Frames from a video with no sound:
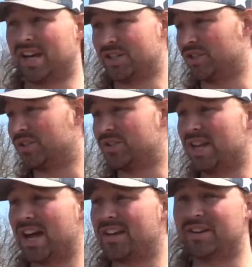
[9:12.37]
Actually, there's
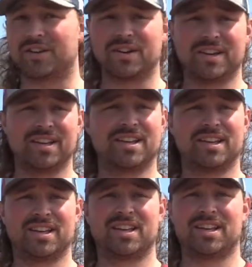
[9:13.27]
9 here.
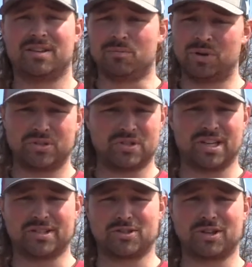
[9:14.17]
Moose is
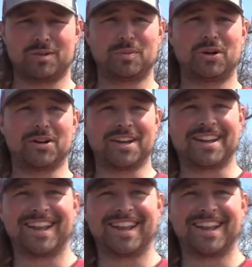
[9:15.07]
getting sunburnt.